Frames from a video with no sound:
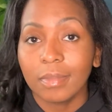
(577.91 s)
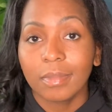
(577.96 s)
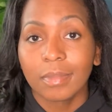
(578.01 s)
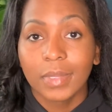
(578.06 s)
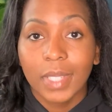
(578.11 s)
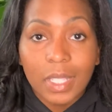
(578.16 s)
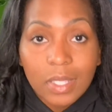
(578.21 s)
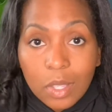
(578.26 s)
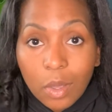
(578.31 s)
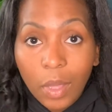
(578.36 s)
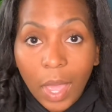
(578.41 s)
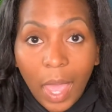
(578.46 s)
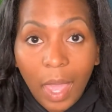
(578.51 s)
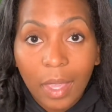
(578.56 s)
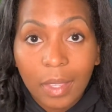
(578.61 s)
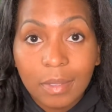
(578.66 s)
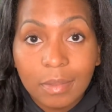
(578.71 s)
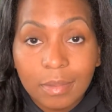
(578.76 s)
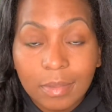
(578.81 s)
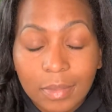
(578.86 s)
It's
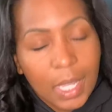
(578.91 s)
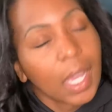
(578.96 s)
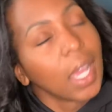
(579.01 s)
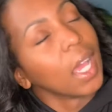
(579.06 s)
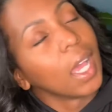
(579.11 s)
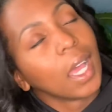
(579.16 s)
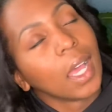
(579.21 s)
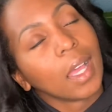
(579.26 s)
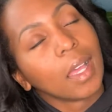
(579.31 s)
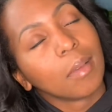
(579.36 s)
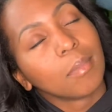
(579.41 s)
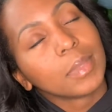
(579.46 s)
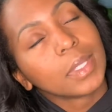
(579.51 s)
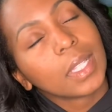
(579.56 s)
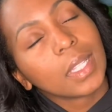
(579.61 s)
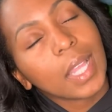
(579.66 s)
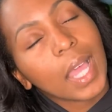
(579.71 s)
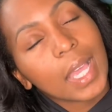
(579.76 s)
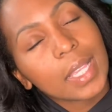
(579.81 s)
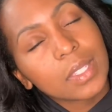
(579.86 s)
okay. The
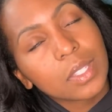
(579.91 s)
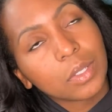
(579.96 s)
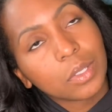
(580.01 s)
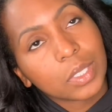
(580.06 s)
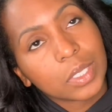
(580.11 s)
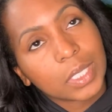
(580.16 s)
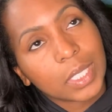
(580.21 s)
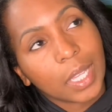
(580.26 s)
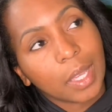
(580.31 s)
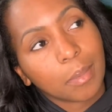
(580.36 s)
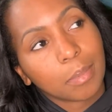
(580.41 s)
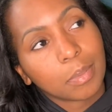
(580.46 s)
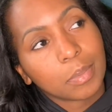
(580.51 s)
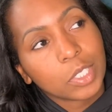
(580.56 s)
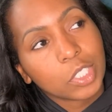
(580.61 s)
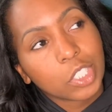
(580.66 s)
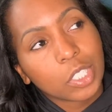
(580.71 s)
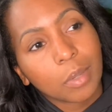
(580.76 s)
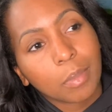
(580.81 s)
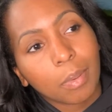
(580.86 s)
last little tip,
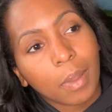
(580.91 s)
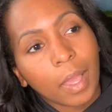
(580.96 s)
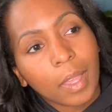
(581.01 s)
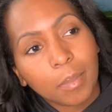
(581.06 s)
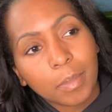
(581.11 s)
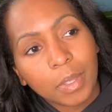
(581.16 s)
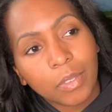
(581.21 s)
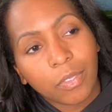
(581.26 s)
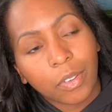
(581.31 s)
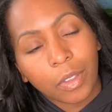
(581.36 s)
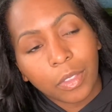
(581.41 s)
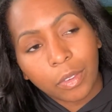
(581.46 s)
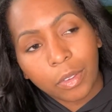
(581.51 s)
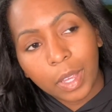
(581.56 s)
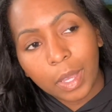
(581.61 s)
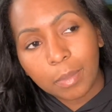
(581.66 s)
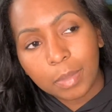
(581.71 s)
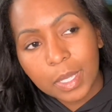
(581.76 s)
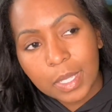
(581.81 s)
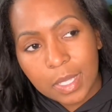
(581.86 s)
which could probably be further
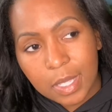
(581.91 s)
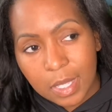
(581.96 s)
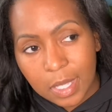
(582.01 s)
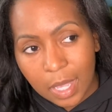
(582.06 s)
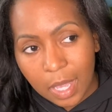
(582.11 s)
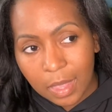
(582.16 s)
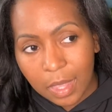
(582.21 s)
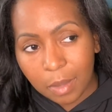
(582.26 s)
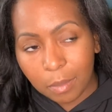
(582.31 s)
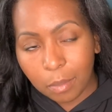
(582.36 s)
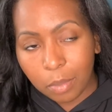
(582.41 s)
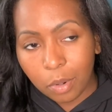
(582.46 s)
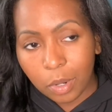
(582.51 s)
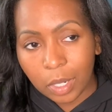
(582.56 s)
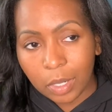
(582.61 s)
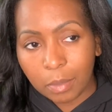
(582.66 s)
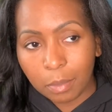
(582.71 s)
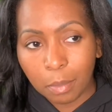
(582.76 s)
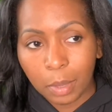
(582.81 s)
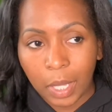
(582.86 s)
up because it's not that
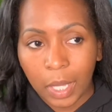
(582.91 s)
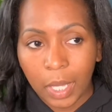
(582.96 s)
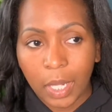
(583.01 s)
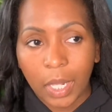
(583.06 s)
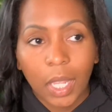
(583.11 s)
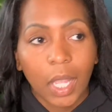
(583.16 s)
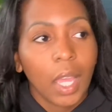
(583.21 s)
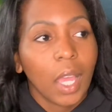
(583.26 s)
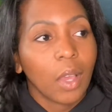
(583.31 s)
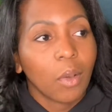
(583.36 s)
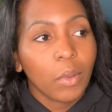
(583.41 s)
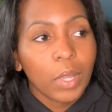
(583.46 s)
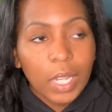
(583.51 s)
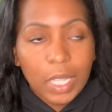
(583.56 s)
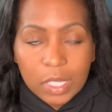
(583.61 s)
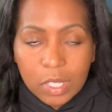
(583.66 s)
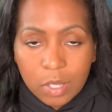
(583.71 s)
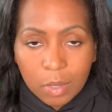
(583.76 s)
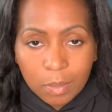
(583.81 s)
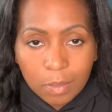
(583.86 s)
important, but we
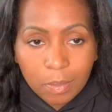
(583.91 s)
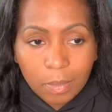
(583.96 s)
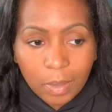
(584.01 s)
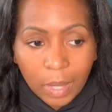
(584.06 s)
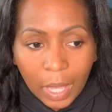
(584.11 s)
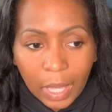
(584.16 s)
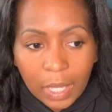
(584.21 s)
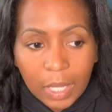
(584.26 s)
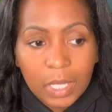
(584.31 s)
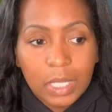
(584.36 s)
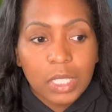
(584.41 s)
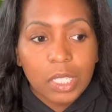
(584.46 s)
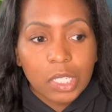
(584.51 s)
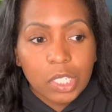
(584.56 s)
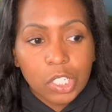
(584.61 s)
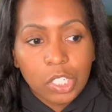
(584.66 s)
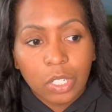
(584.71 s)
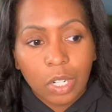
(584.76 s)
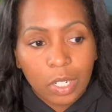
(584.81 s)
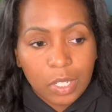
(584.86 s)
need to
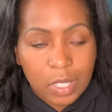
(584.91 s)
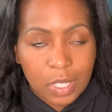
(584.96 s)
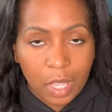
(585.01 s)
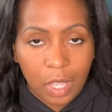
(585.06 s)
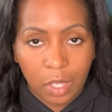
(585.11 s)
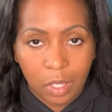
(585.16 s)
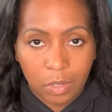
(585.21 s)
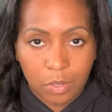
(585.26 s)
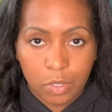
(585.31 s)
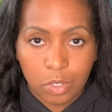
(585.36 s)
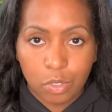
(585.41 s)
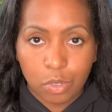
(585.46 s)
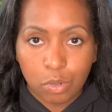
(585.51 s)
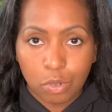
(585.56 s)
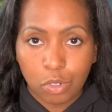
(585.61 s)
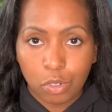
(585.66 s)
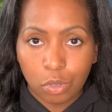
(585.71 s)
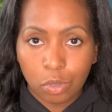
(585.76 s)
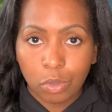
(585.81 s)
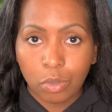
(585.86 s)
condition ourselves to
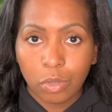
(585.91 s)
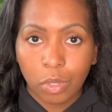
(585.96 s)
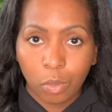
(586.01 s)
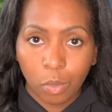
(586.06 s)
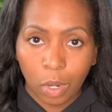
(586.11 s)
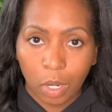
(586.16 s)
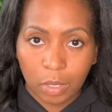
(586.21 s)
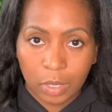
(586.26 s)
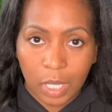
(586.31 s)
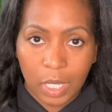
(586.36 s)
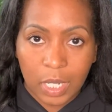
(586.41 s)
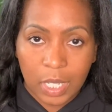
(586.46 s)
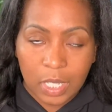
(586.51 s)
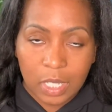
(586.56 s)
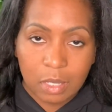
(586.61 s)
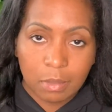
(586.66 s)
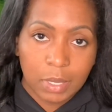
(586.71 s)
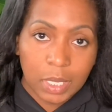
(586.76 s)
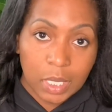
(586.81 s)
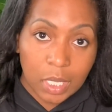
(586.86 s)
do the work that needs
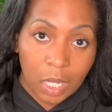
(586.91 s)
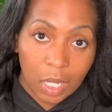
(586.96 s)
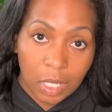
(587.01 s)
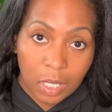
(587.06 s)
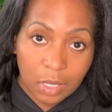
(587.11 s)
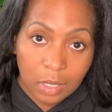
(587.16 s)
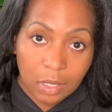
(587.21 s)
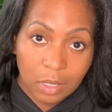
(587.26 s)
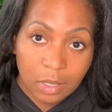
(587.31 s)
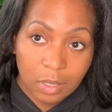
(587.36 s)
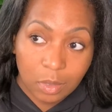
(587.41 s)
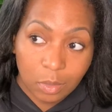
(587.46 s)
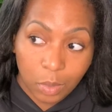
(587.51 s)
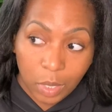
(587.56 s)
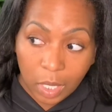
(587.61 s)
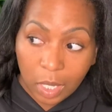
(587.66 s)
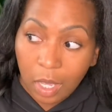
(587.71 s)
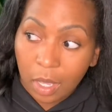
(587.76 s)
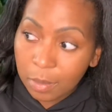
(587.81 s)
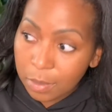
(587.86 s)
to be done when
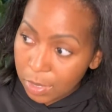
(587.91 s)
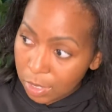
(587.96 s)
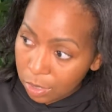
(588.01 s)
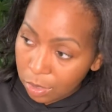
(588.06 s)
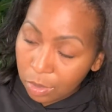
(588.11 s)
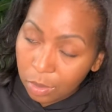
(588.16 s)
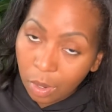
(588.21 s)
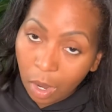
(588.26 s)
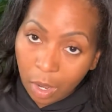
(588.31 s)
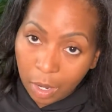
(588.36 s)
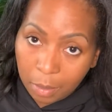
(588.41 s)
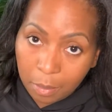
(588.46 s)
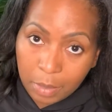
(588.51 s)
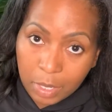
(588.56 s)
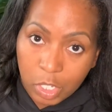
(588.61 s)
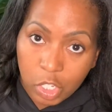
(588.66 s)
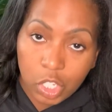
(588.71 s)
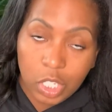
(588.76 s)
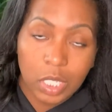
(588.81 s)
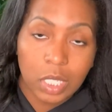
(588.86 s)
it comes to our
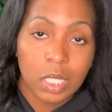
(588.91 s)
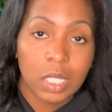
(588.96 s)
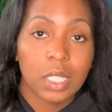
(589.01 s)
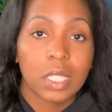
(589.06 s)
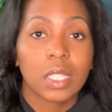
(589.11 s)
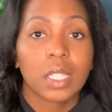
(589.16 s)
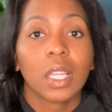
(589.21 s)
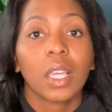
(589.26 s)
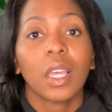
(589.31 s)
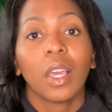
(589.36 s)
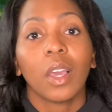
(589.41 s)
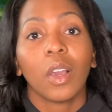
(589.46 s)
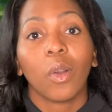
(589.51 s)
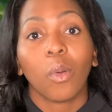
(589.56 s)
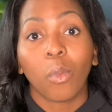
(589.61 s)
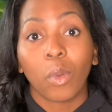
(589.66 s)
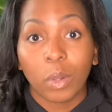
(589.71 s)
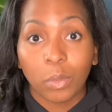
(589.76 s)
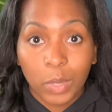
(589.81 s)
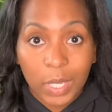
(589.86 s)
ambitions,
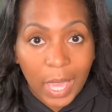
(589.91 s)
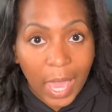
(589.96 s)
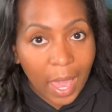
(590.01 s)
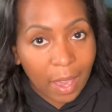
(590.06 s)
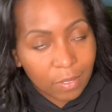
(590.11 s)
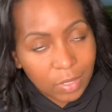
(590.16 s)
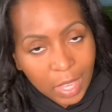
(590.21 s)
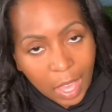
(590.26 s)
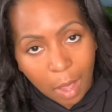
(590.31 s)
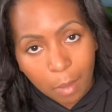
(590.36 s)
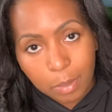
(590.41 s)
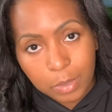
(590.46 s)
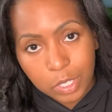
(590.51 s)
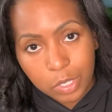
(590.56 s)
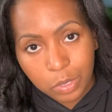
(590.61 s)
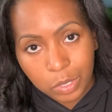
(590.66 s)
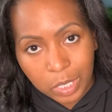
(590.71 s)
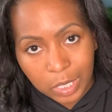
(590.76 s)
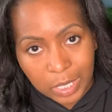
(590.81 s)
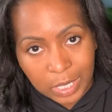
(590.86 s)
when we have the
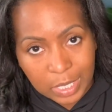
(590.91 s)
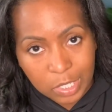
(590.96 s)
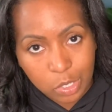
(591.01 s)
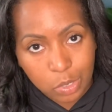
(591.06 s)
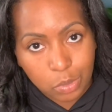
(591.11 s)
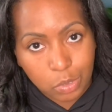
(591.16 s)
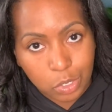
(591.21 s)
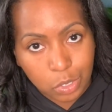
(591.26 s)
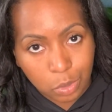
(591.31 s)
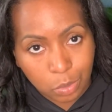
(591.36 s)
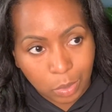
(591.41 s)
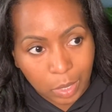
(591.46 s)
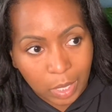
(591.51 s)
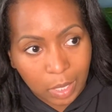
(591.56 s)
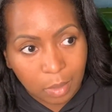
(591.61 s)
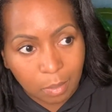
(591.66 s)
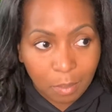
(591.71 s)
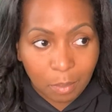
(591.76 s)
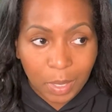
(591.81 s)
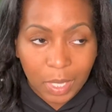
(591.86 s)
opportunity to do
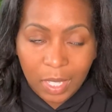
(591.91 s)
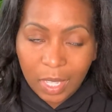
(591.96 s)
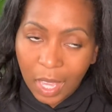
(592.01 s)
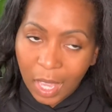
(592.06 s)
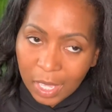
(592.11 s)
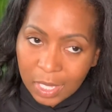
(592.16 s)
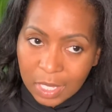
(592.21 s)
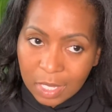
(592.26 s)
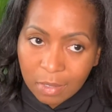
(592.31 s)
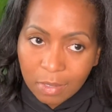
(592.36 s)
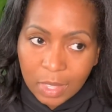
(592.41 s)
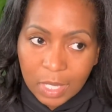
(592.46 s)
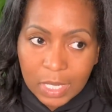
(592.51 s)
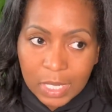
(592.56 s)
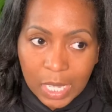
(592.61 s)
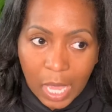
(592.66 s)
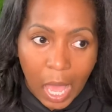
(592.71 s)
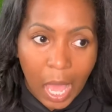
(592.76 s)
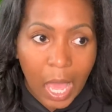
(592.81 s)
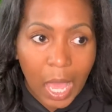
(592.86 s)
it. Because of the
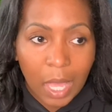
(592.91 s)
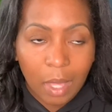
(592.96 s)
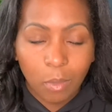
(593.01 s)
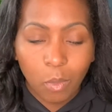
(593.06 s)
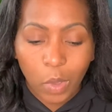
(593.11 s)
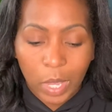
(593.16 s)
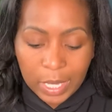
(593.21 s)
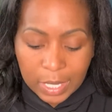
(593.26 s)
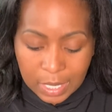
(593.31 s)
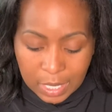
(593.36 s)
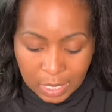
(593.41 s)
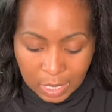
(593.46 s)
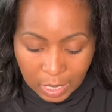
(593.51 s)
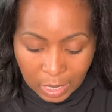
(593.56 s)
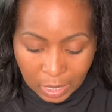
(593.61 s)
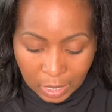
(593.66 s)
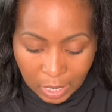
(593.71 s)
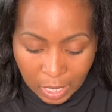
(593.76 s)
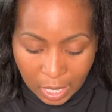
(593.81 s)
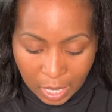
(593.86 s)
time
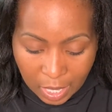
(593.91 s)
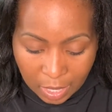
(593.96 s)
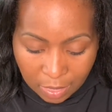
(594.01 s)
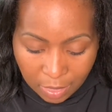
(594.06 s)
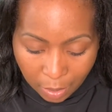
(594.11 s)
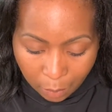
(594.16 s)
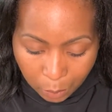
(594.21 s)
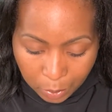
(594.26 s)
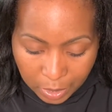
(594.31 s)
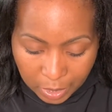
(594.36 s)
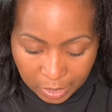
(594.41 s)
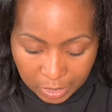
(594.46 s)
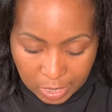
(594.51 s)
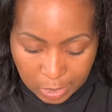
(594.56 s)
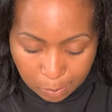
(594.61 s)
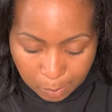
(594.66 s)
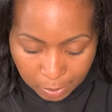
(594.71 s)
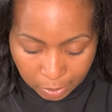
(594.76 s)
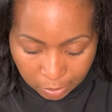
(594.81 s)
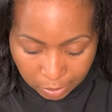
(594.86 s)
wasting that we
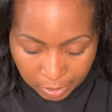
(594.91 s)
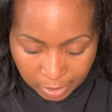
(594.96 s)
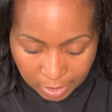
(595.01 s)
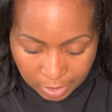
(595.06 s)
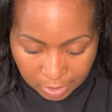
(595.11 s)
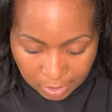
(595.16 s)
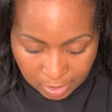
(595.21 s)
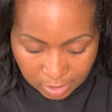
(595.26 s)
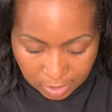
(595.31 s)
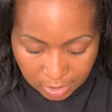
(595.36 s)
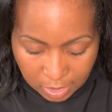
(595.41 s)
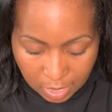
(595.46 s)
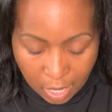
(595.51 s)
experience